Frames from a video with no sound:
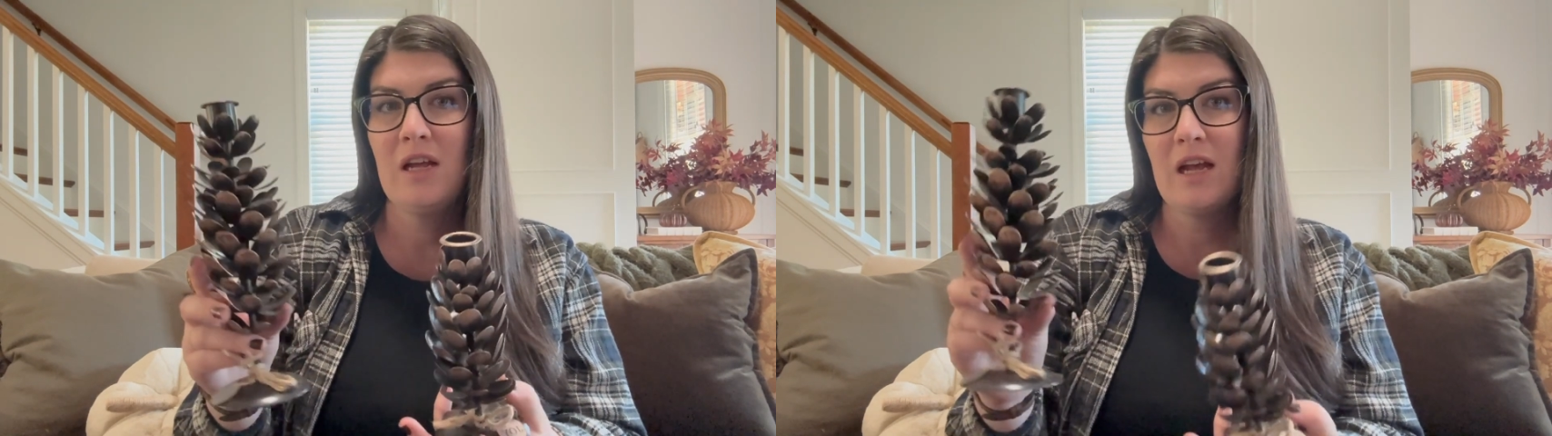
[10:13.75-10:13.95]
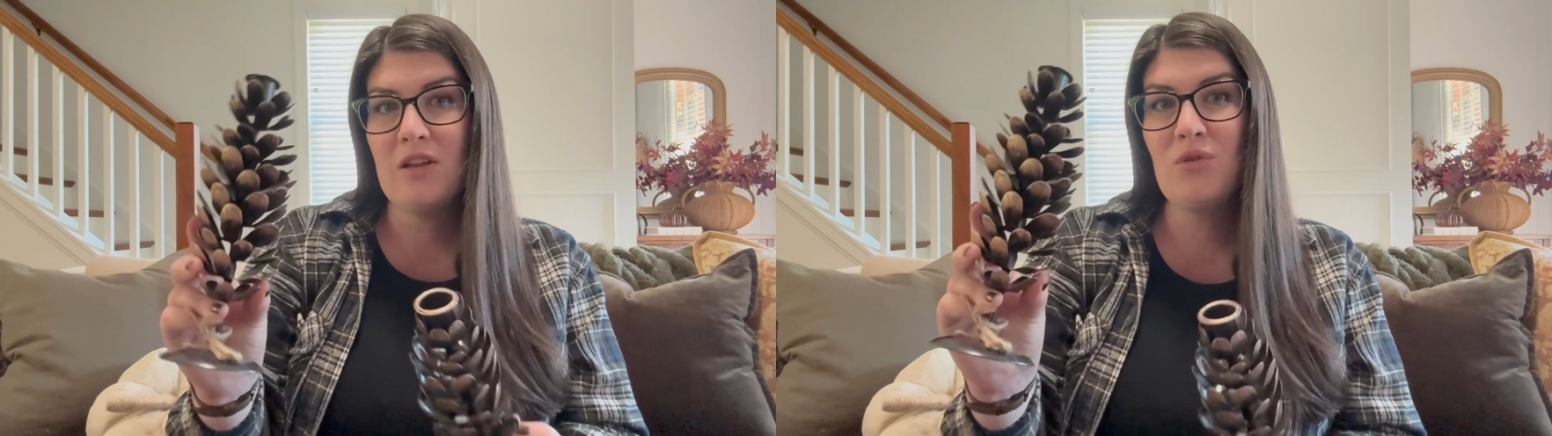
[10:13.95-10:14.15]

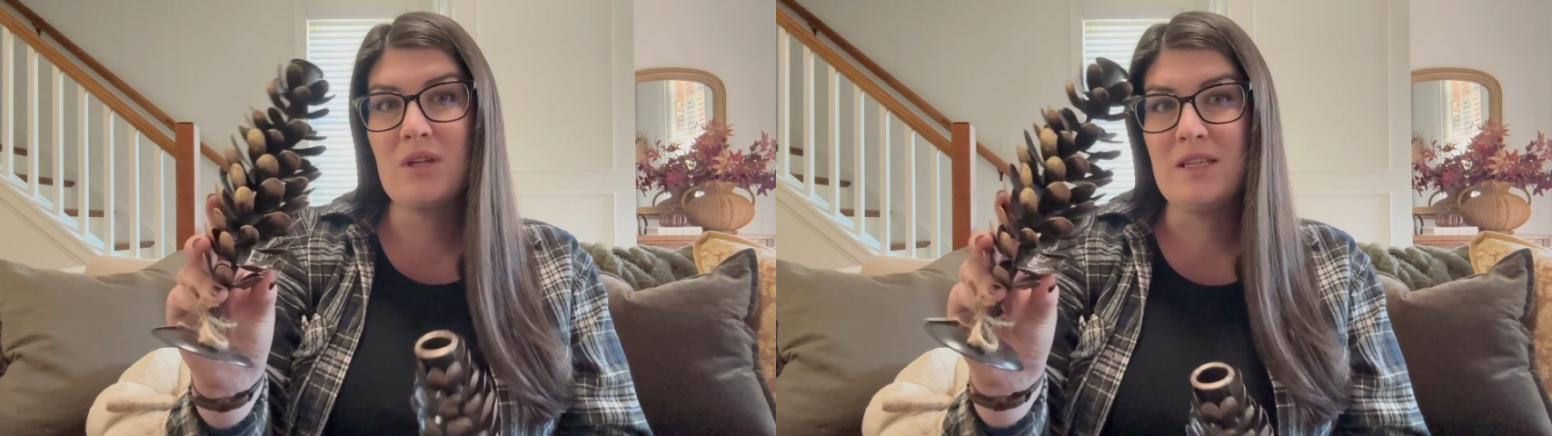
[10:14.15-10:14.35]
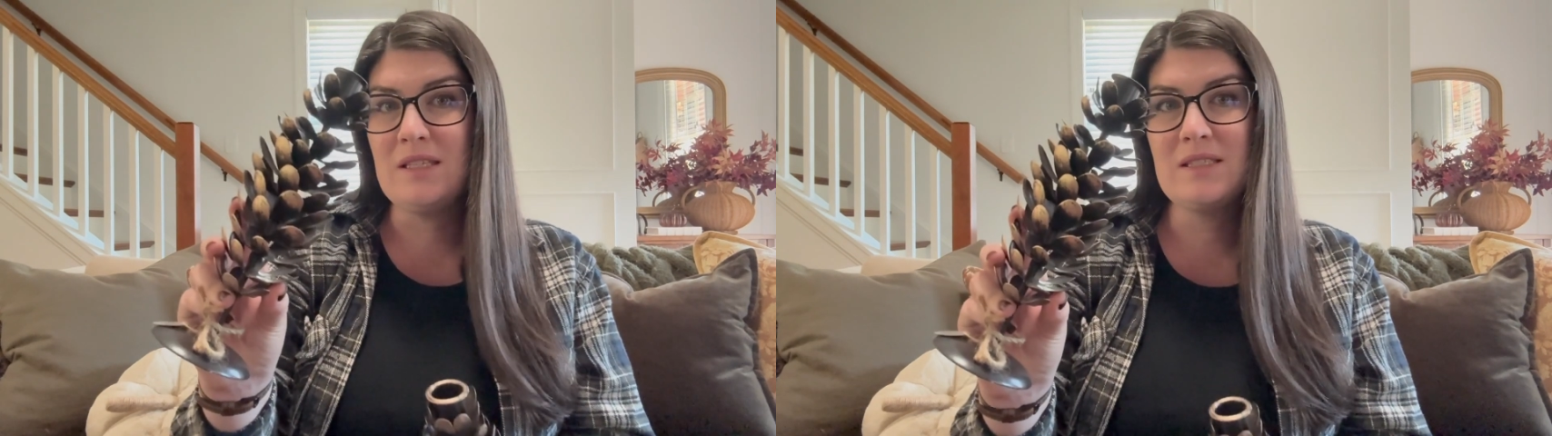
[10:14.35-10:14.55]
and you
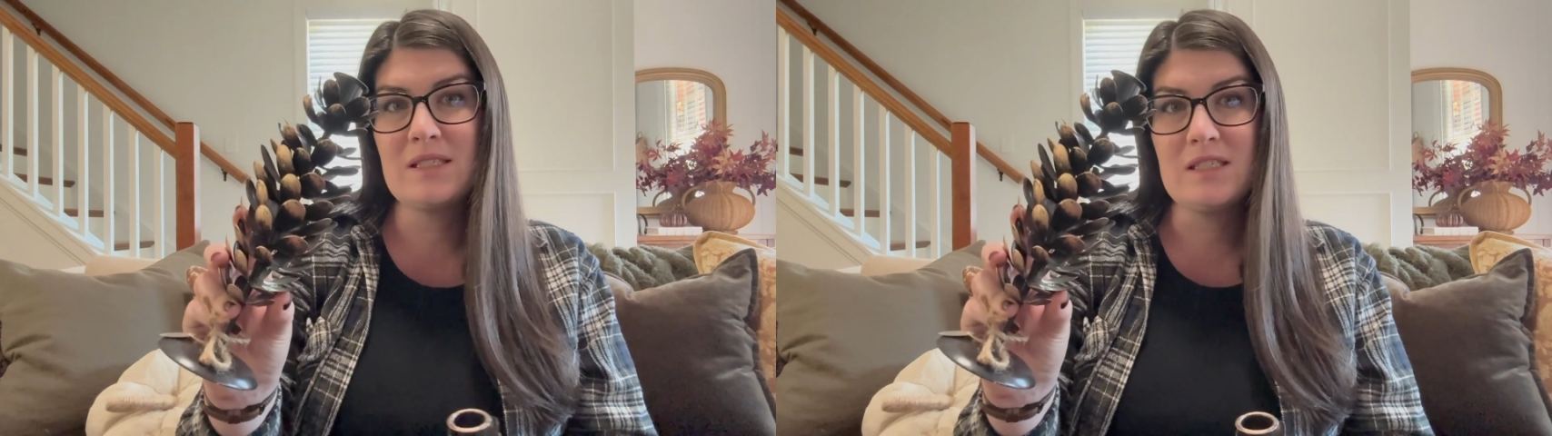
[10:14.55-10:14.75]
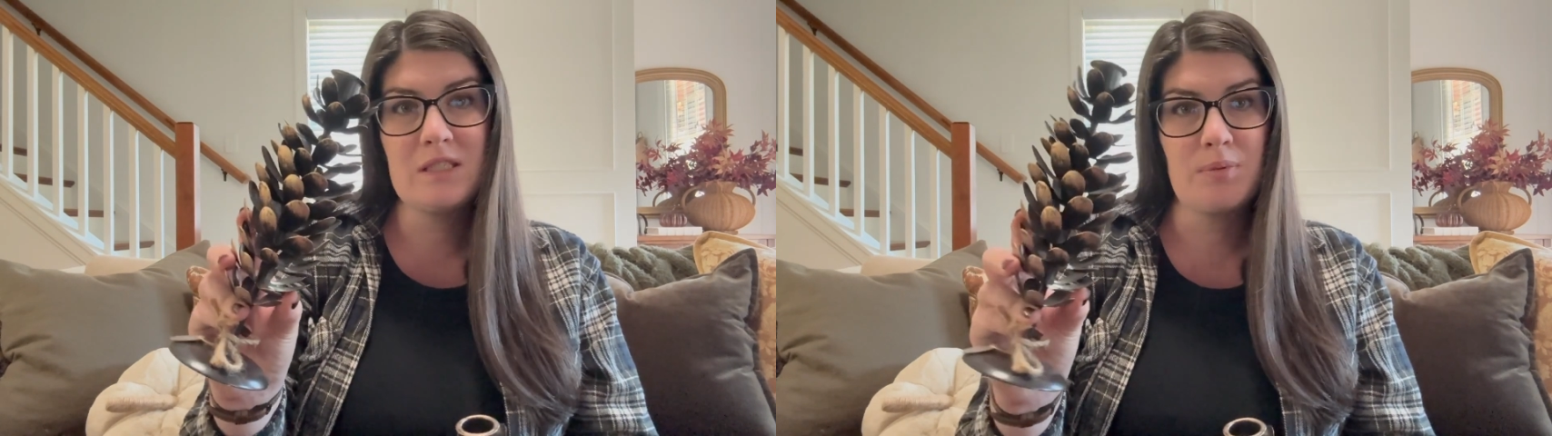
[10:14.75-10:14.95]
could
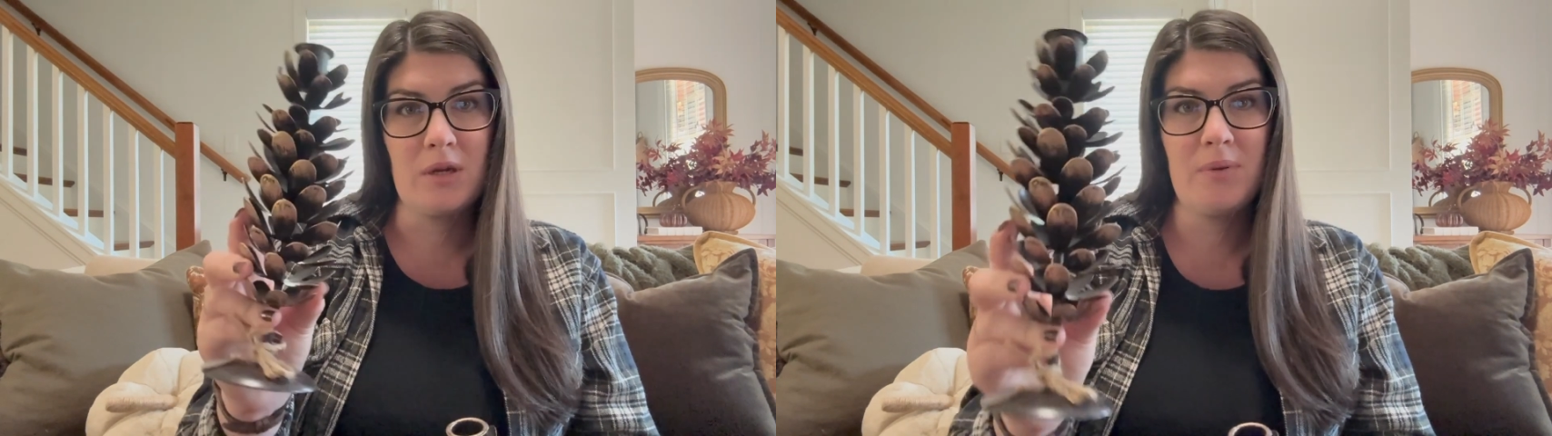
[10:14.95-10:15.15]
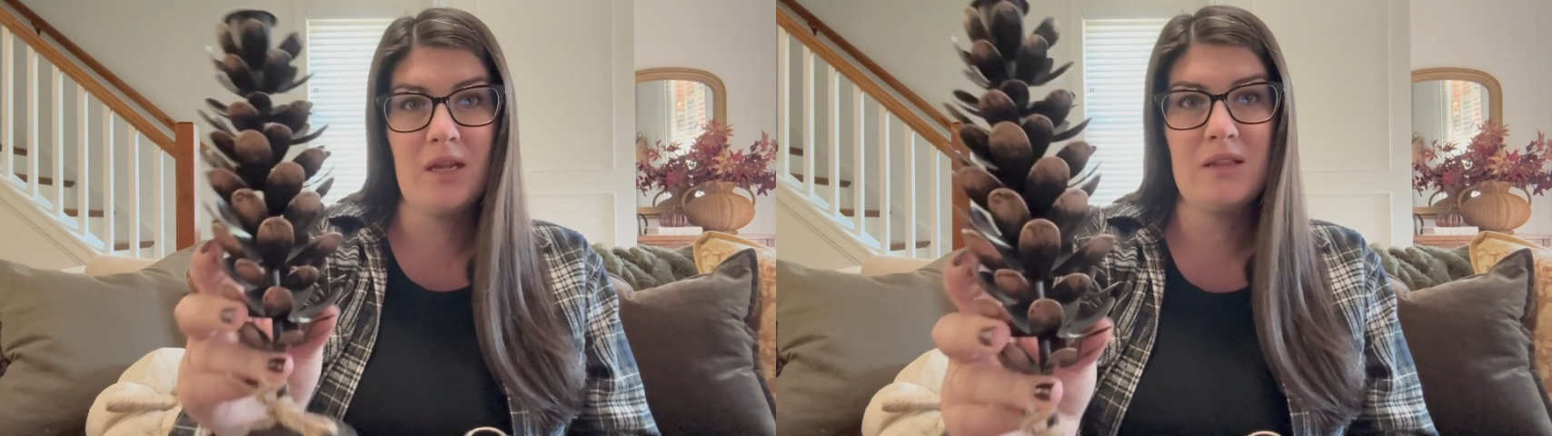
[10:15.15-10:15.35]
easily spray
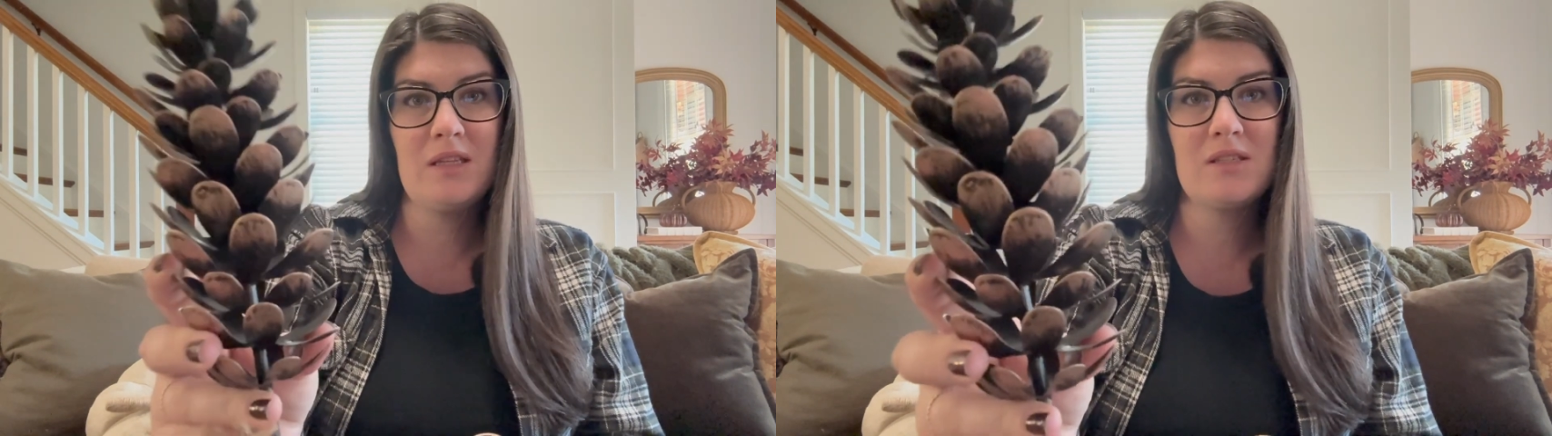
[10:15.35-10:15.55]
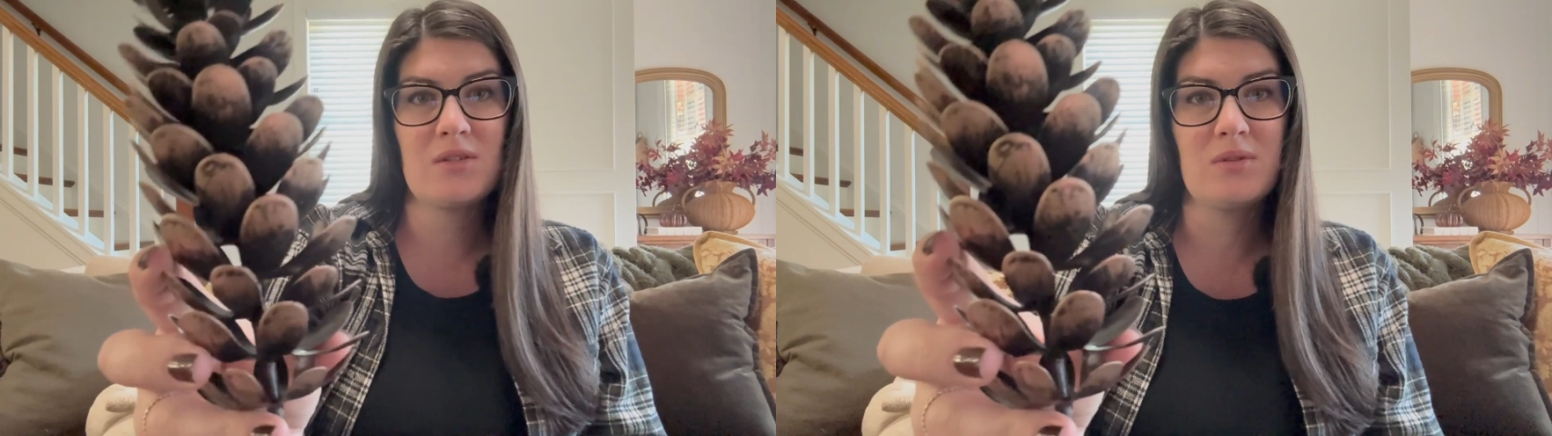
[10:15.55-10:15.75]
paint
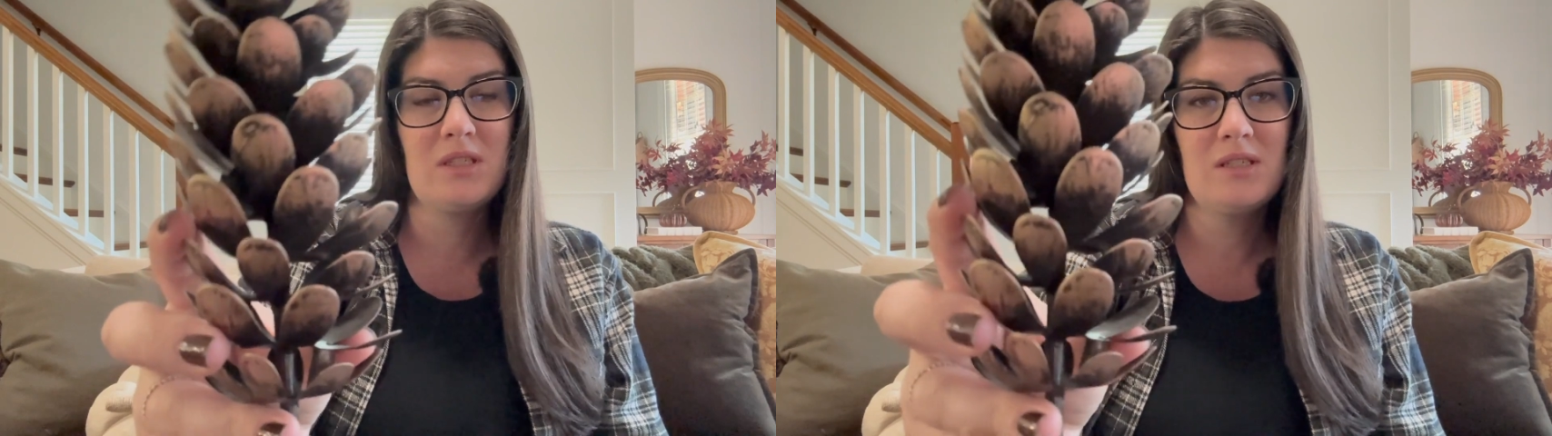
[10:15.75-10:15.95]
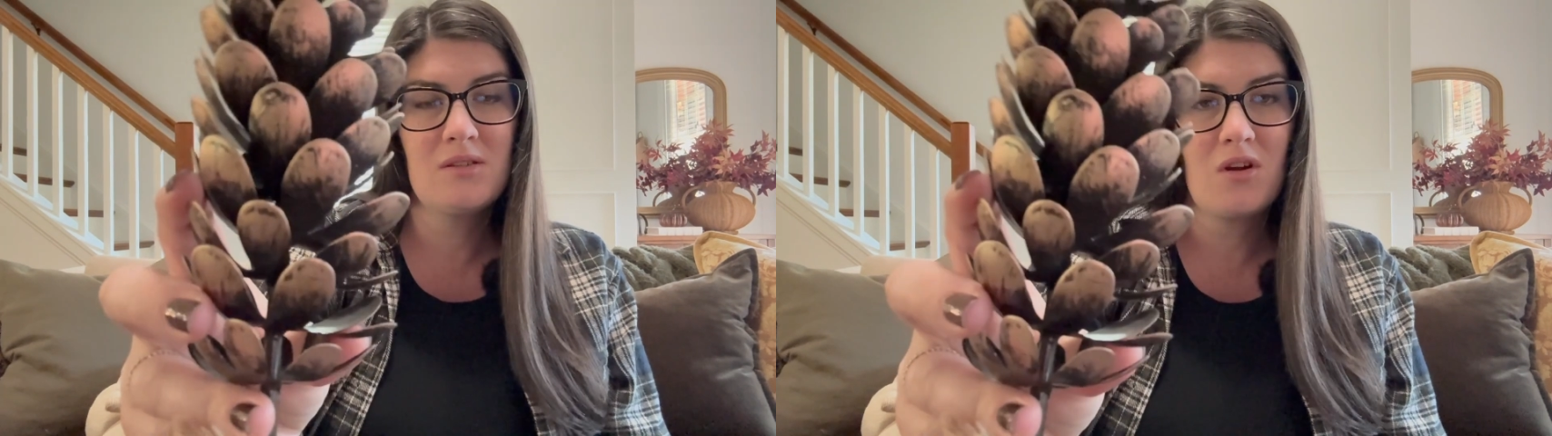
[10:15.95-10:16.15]
these. So
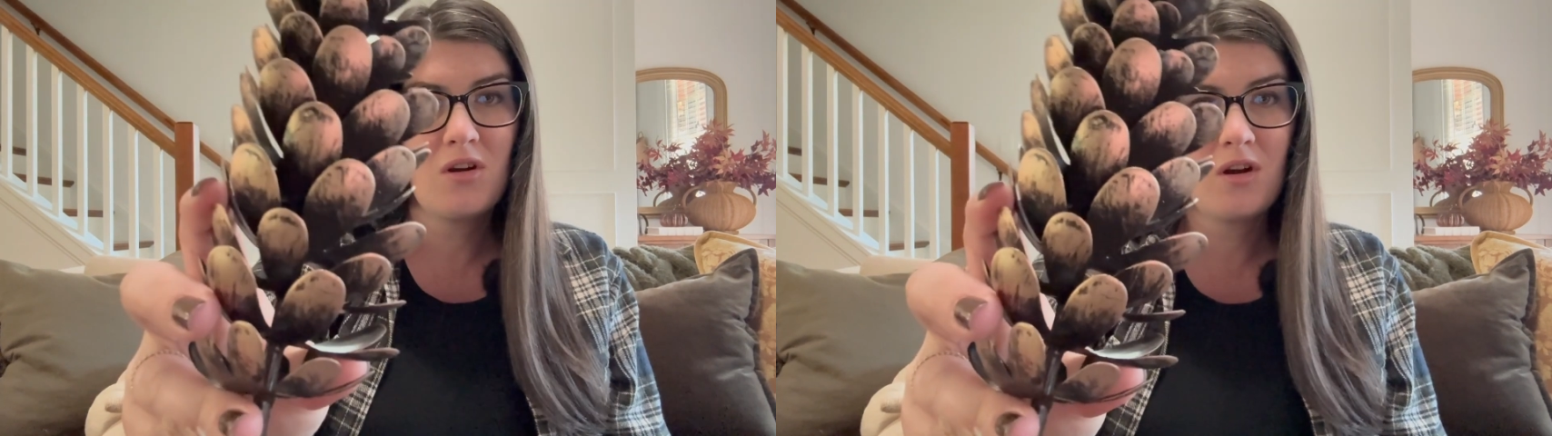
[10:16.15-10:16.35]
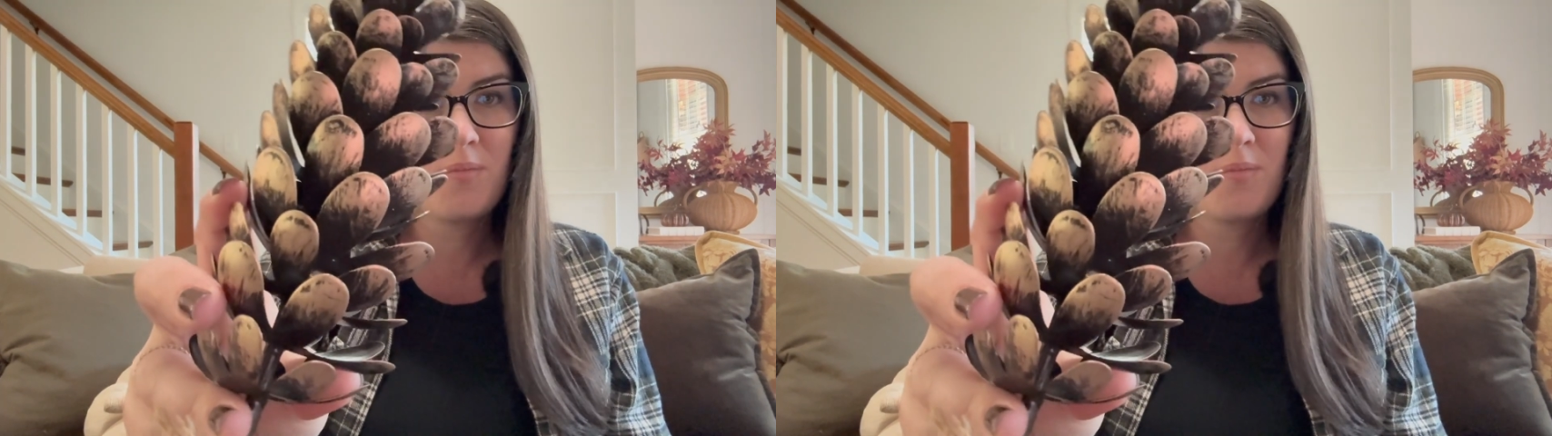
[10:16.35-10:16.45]
these are a